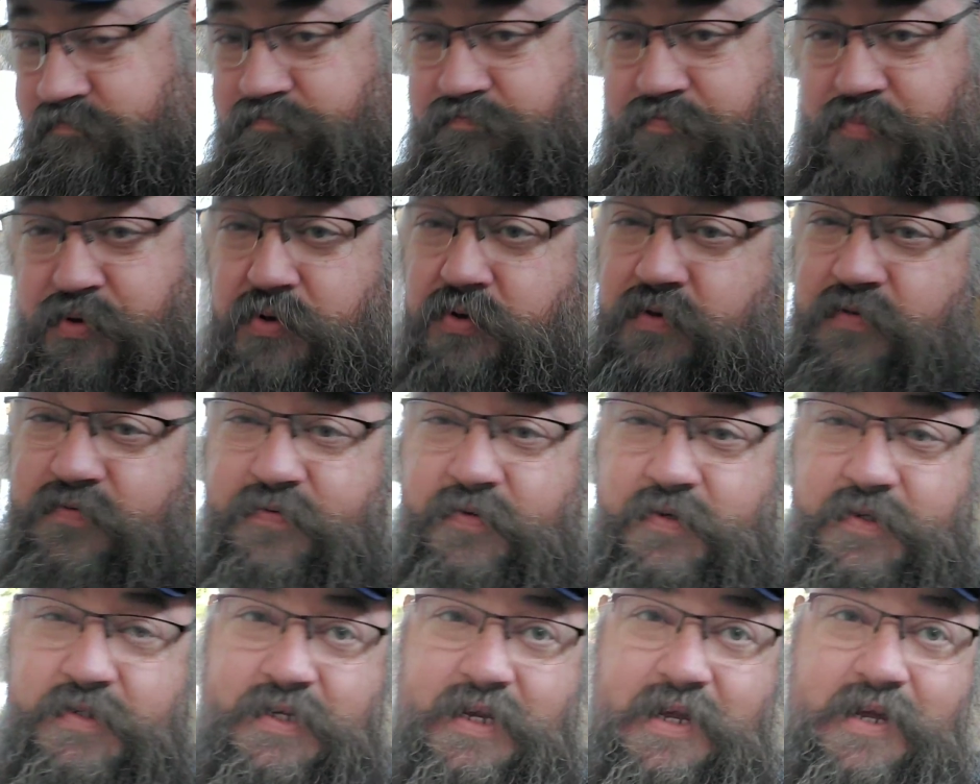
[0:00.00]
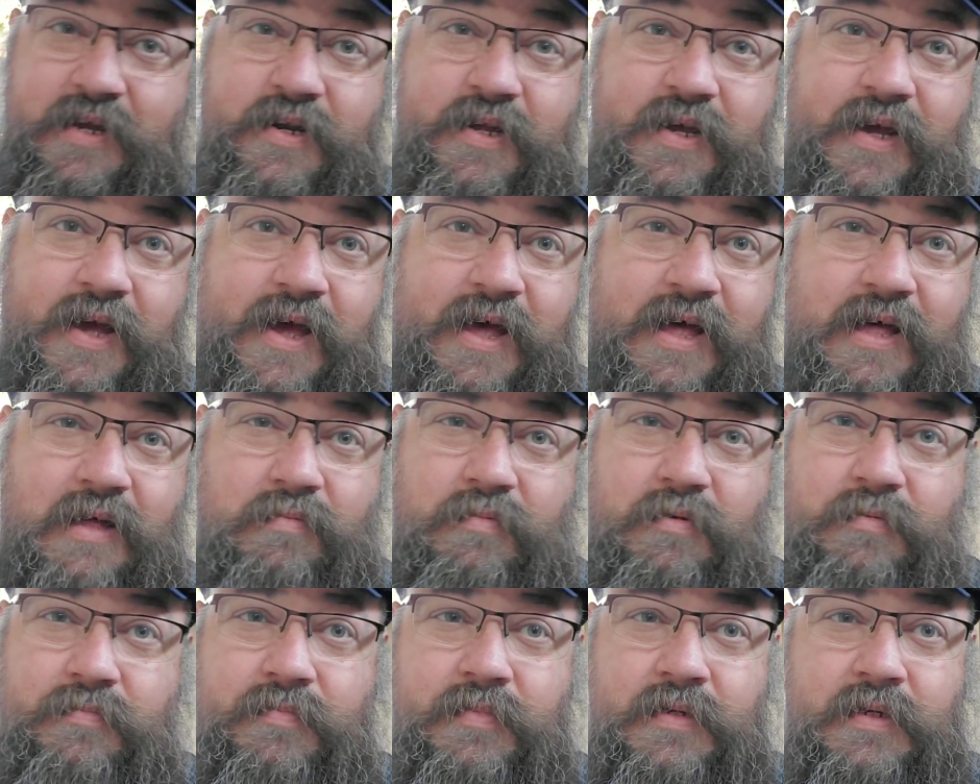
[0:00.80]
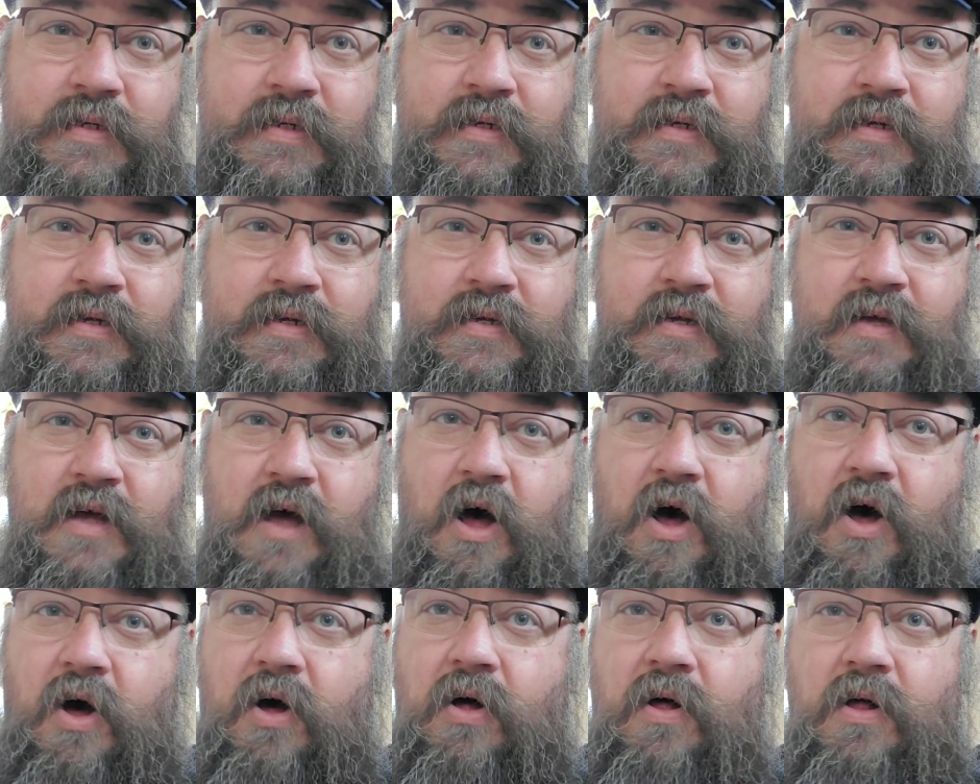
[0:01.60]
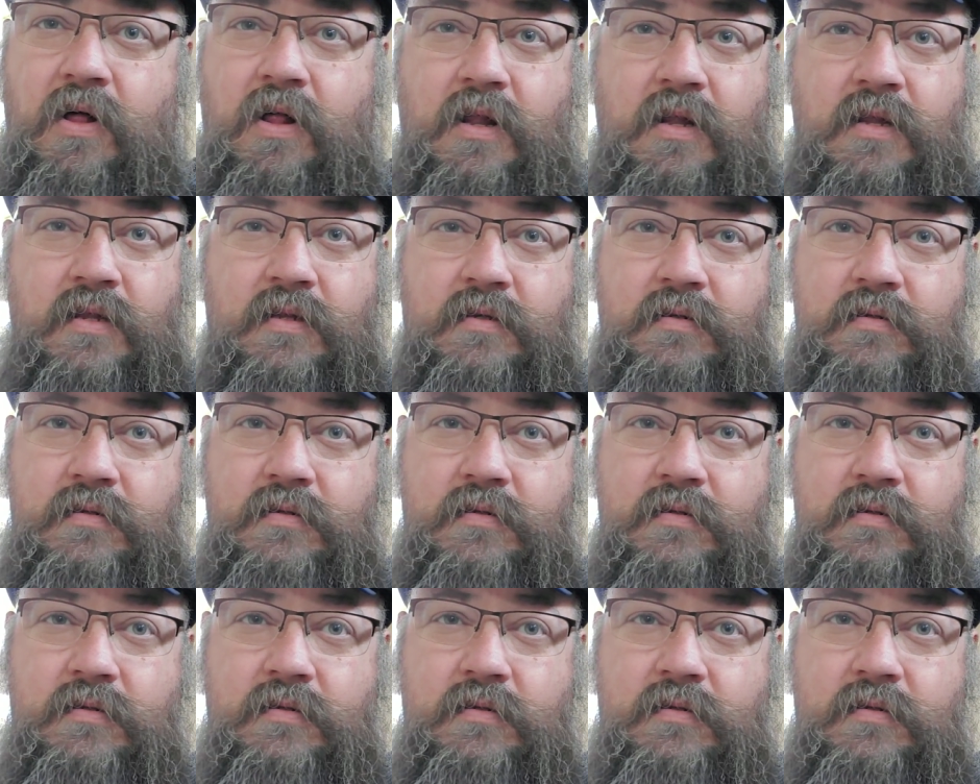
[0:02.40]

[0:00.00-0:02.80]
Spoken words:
beautiful sounding album, all